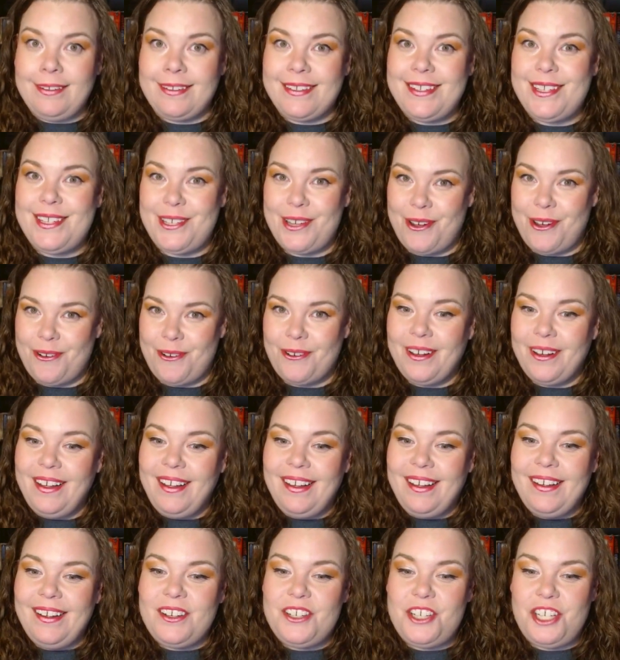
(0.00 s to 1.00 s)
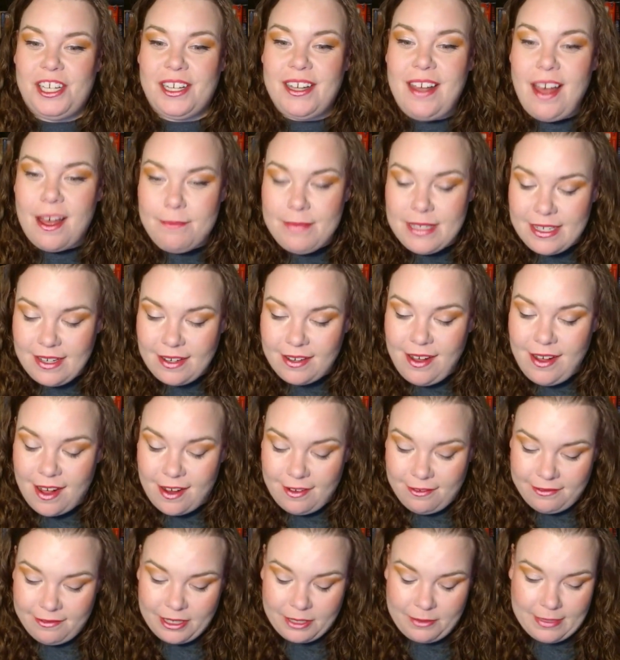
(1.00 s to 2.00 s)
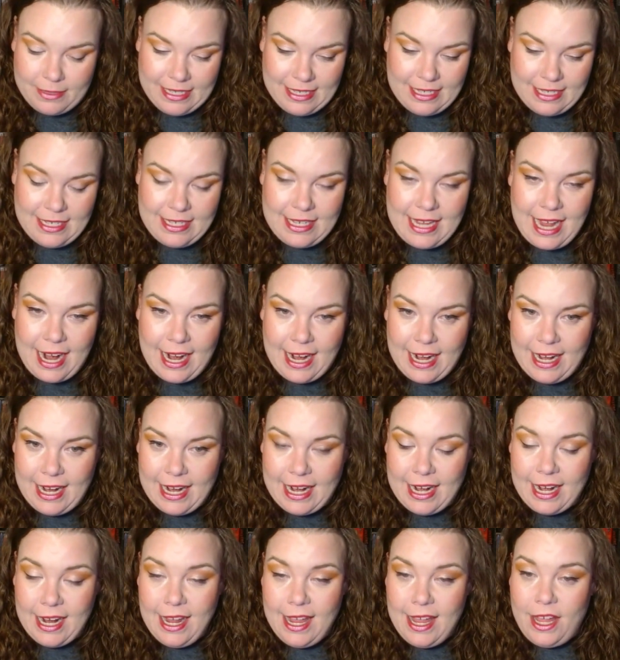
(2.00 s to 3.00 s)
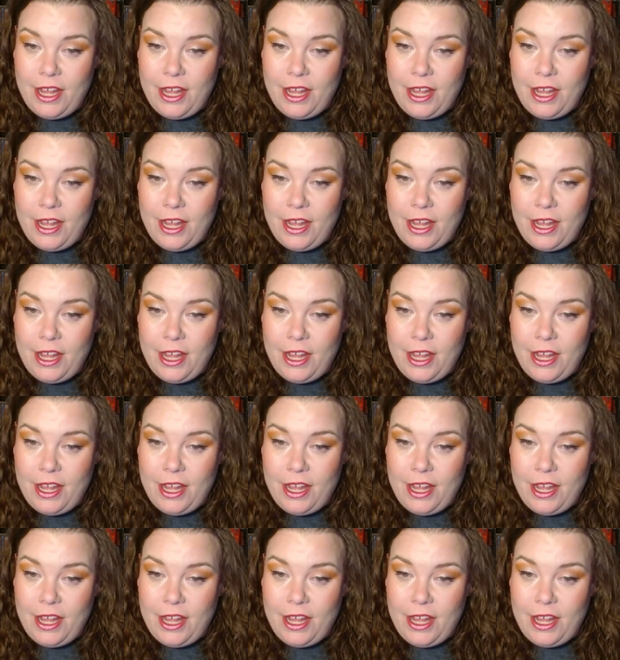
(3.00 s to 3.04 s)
So she comes into conflict with society, and,